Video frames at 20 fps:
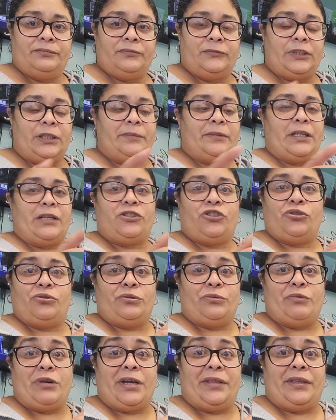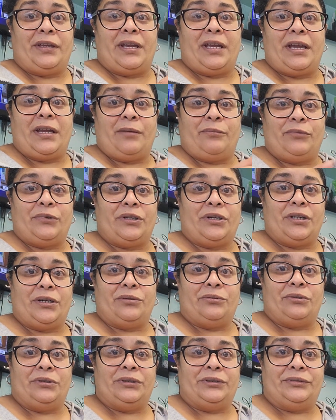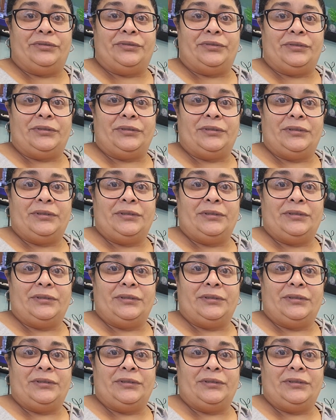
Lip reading: not sure why the camera cut off,